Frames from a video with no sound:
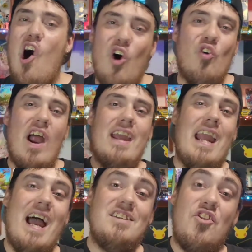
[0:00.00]
All right,
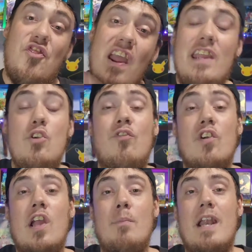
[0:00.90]
guys, thank you
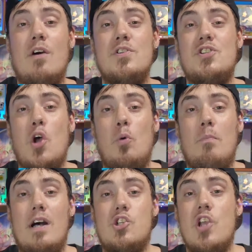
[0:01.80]
for coming out so
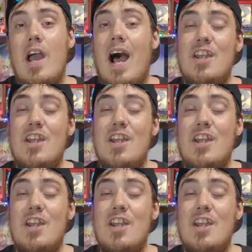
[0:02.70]
much.